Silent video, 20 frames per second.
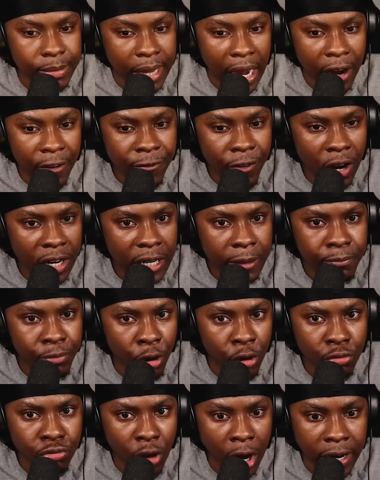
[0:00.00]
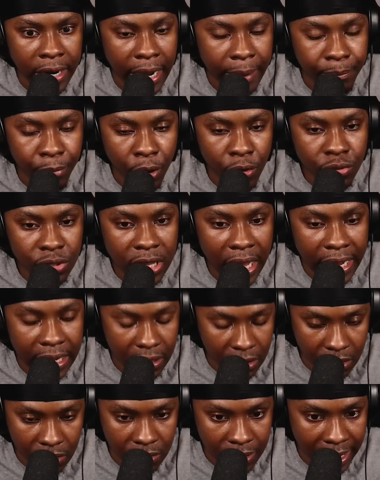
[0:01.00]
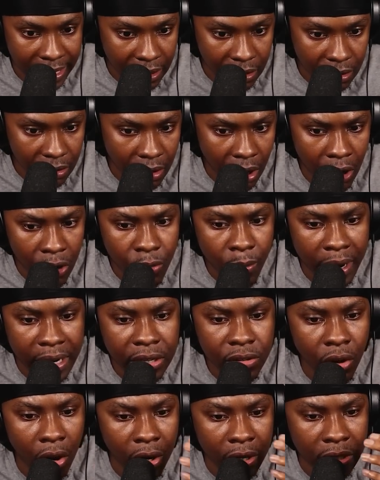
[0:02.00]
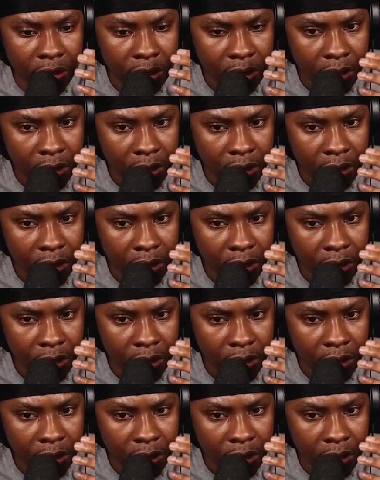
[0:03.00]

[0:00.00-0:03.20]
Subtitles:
How far did bro run? Like, bro's like, oh my God.